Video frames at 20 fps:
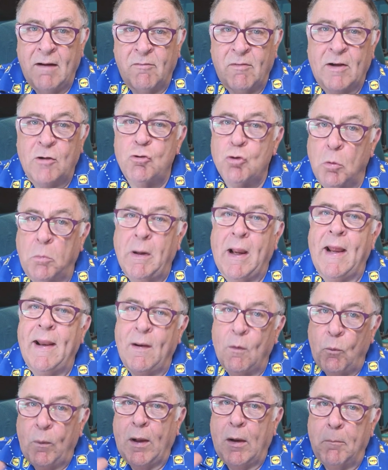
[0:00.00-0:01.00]
I've had trouble
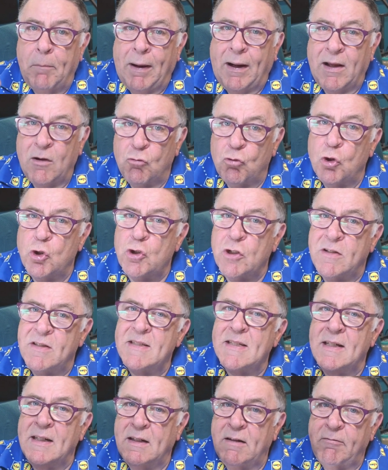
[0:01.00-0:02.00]
getting the wheel back. It's such a
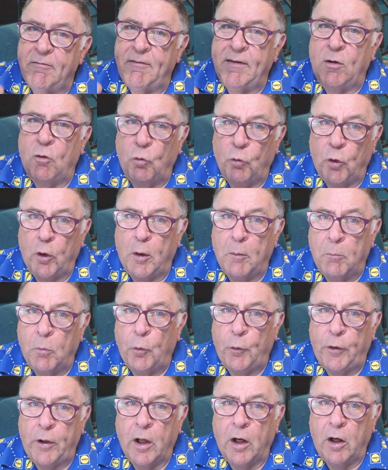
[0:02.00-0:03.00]
tight fit under the
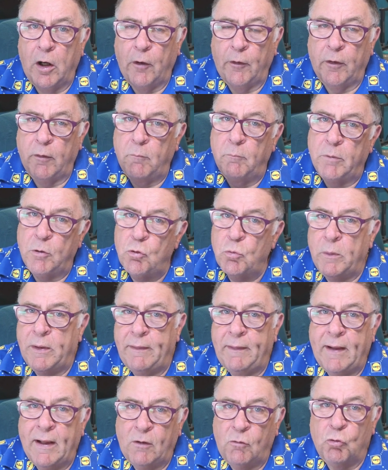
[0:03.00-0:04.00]
mudguard and
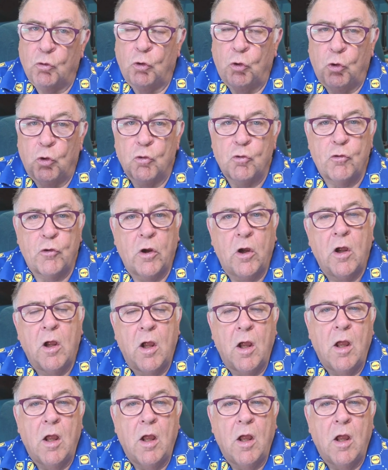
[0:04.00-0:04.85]
between the exhaust.